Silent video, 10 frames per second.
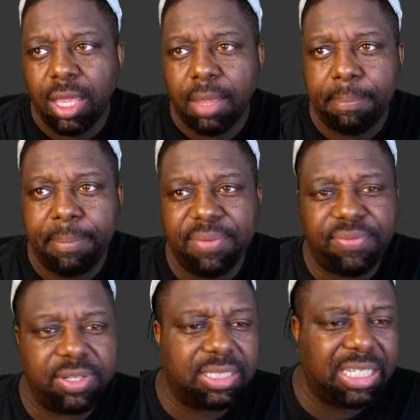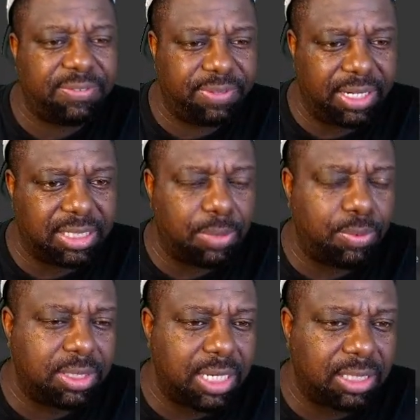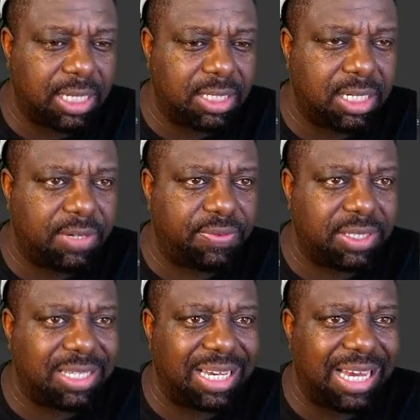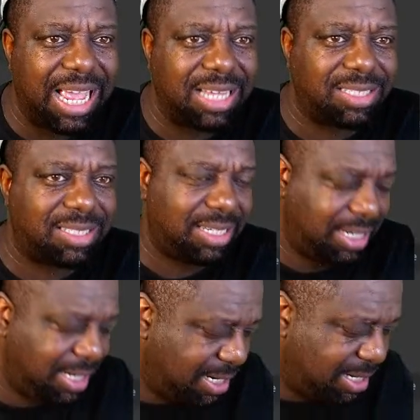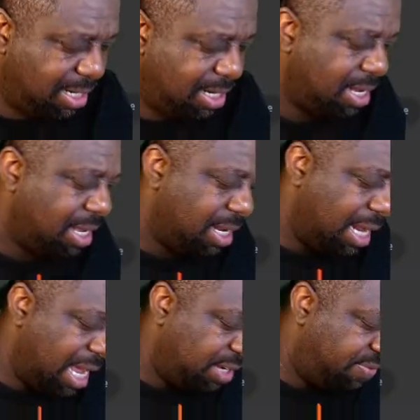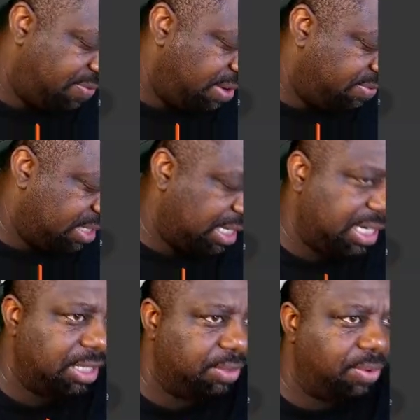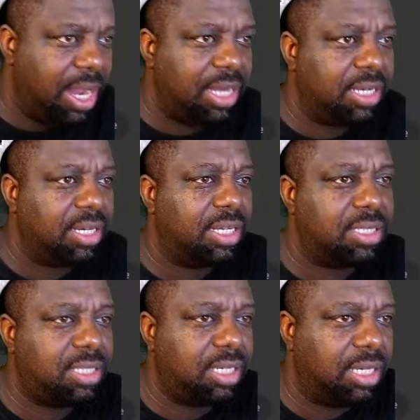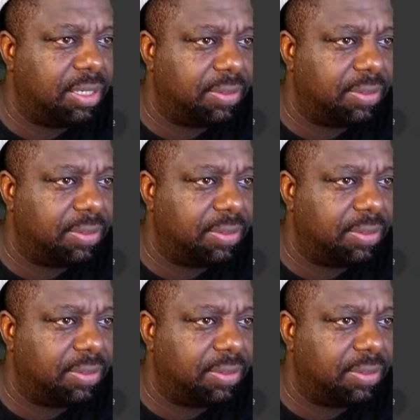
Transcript: Memphis defense. I want to check their defense the last 10, last 15, right? Let's see.